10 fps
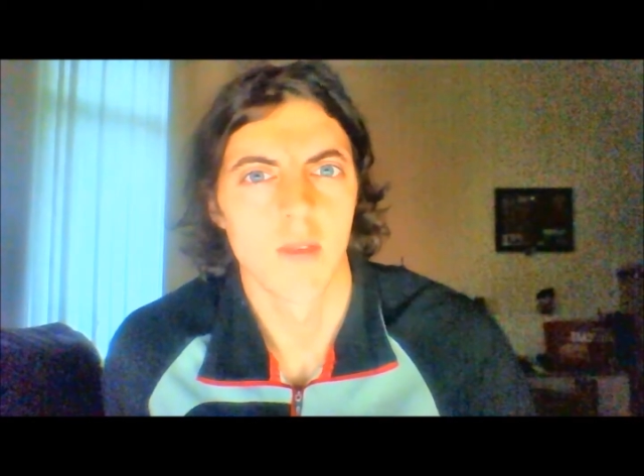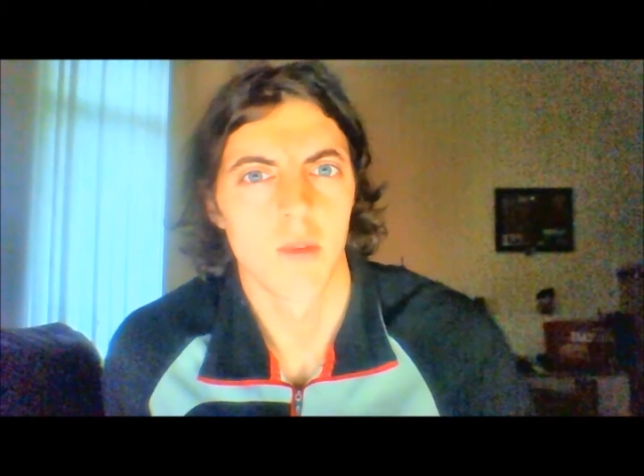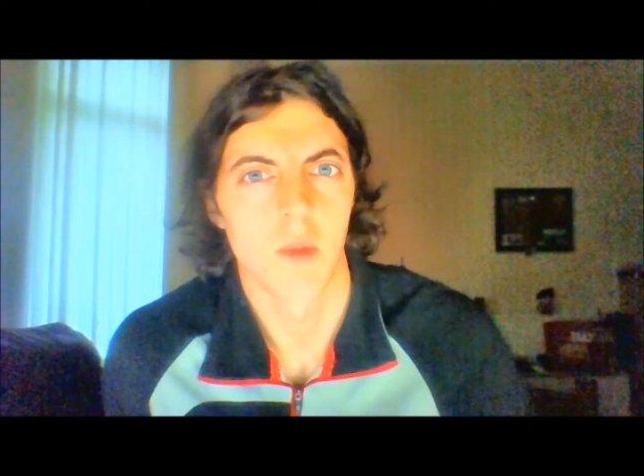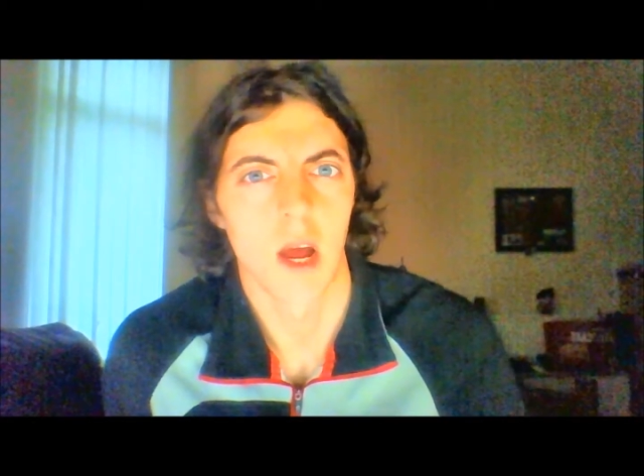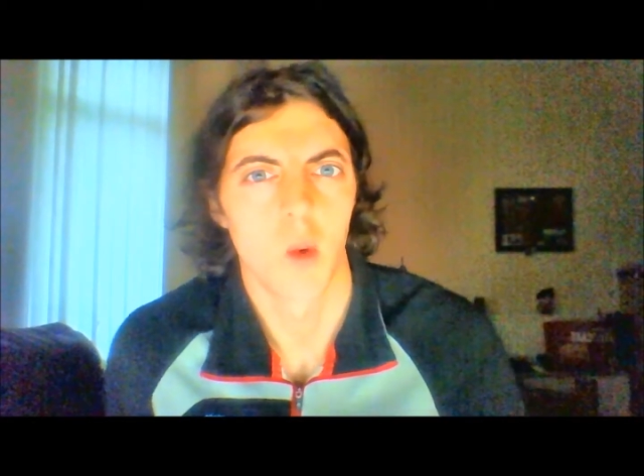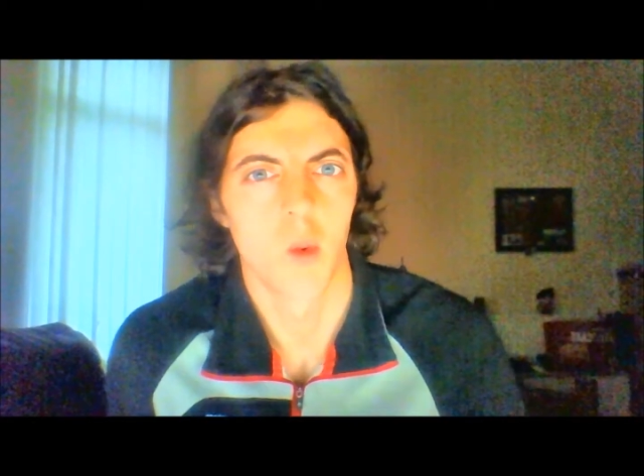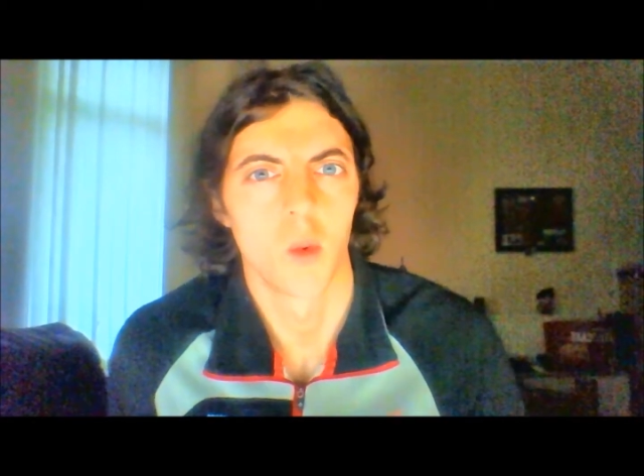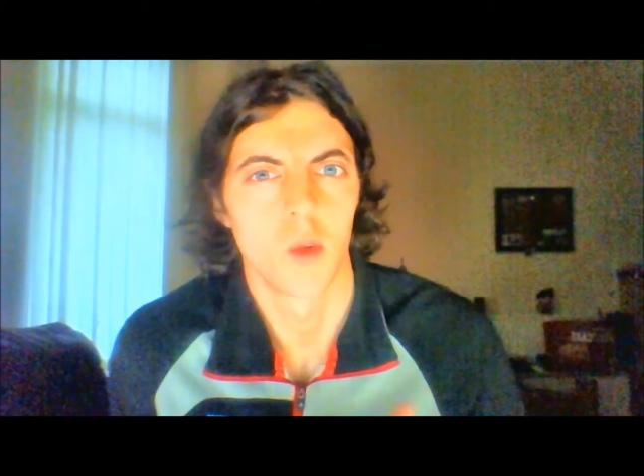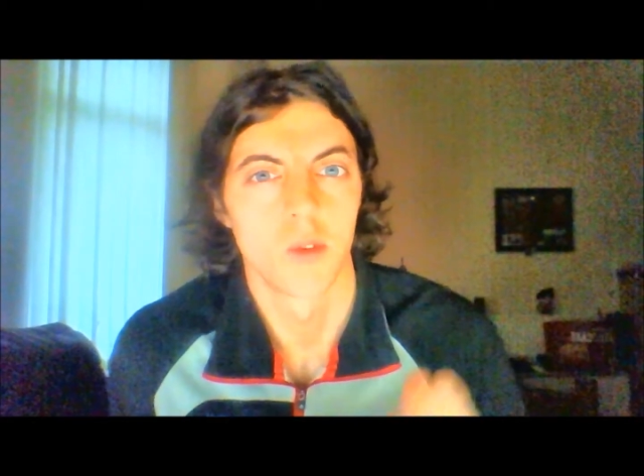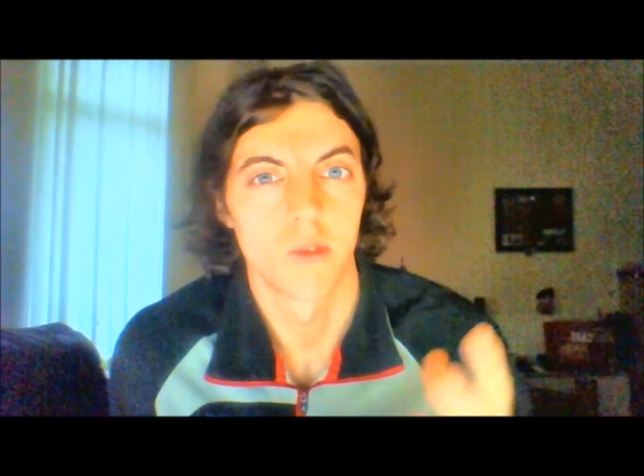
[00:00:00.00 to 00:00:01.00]
from, how it
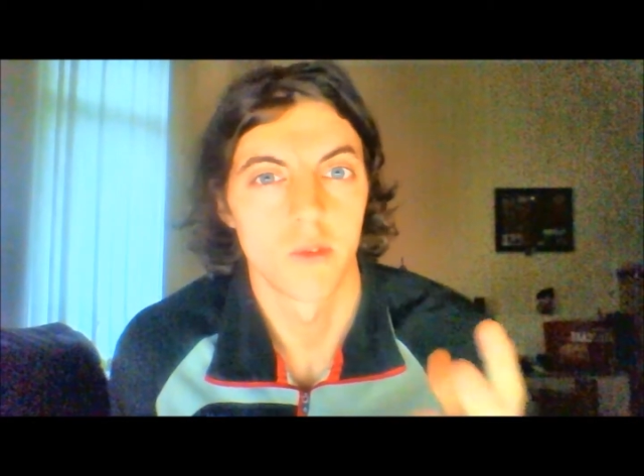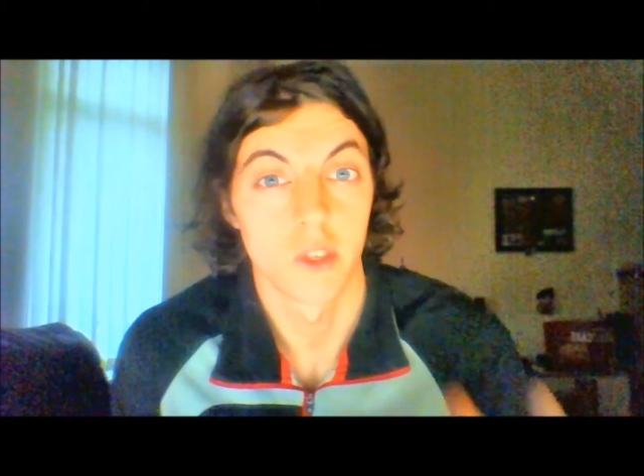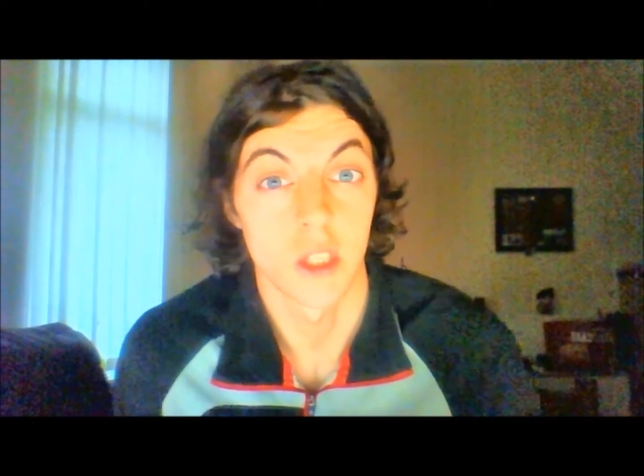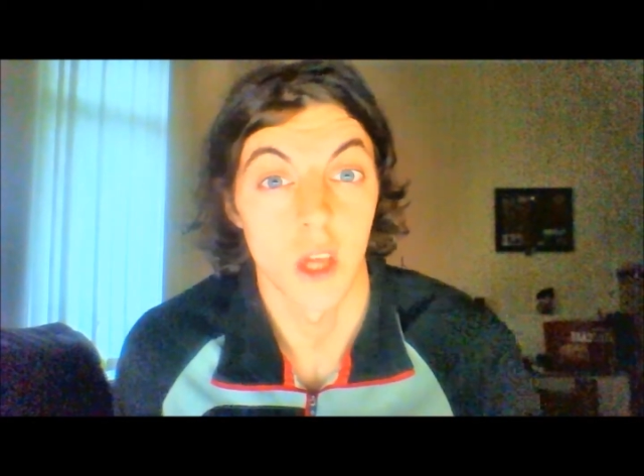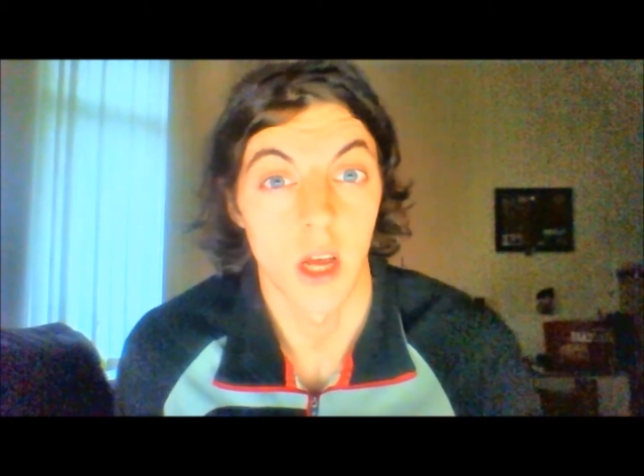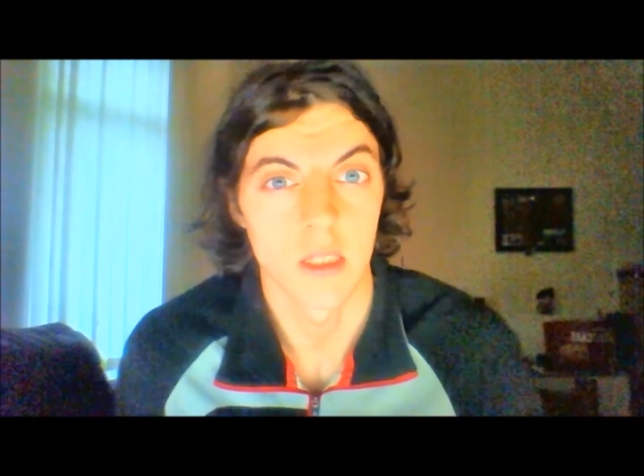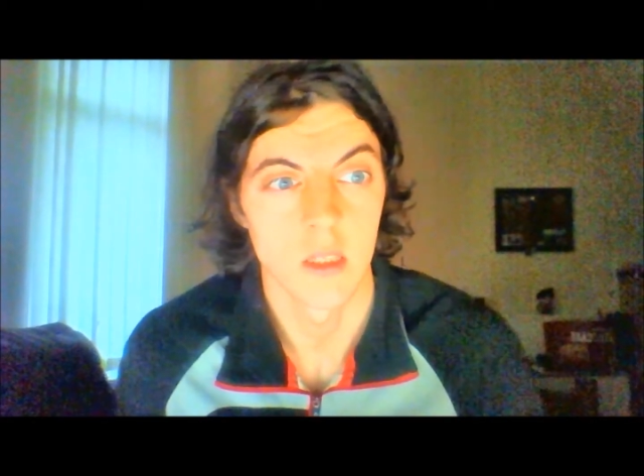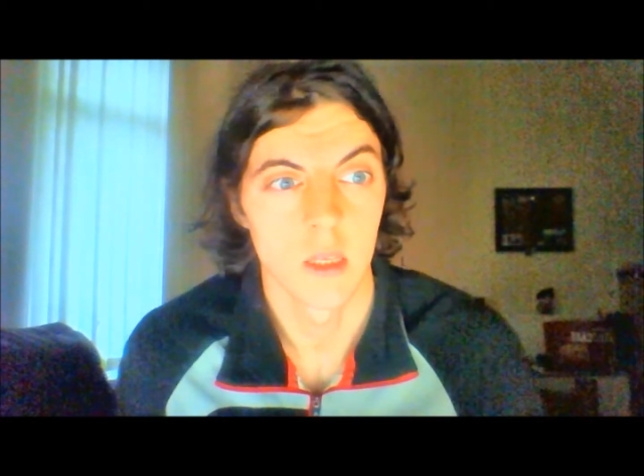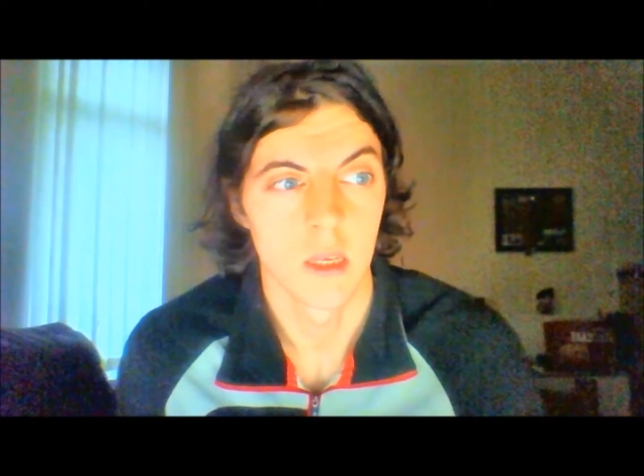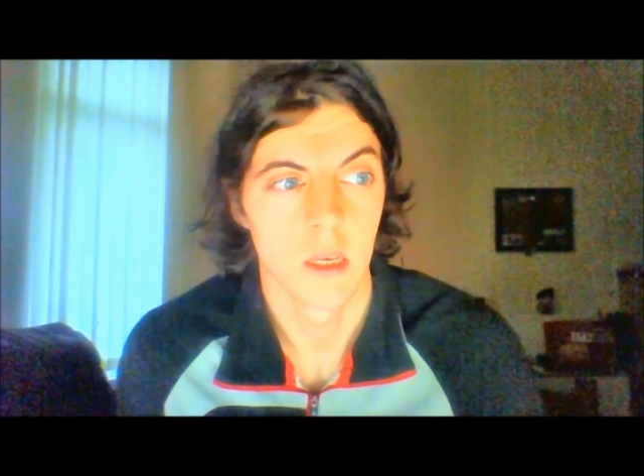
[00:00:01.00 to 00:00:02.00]
would have started.